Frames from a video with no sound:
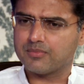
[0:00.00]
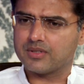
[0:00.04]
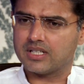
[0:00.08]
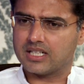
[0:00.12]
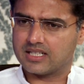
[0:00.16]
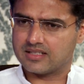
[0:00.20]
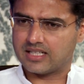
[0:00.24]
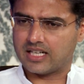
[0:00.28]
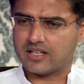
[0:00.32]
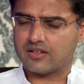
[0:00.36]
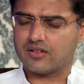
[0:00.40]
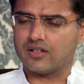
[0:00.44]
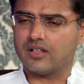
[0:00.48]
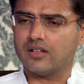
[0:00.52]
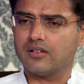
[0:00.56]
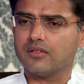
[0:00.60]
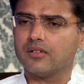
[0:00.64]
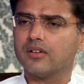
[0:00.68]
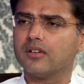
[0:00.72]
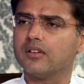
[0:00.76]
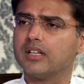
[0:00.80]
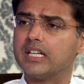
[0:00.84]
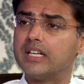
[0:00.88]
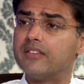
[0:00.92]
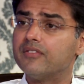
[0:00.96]
etc.,
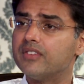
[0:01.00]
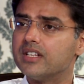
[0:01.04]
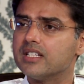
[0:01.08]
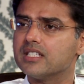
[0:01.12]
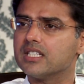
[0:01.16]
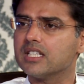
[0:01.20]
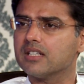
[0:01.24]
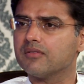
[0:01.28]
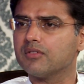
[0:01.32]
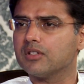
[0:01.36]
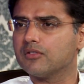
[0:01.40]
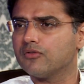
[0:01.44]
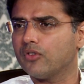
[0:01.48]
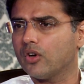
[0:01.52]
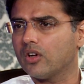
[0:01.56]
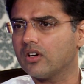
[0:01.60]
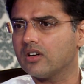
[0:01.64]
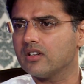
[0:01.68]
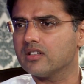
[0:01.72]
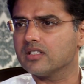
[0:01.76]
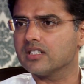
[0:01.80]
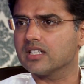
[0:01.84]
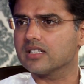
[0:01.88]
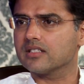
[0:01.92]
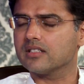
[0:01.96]
eve-teasing with
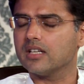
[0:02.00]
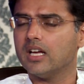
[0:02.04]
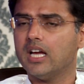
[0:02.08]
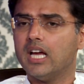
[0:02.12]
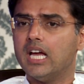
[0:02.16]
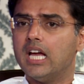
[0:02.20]
foreigners, etc.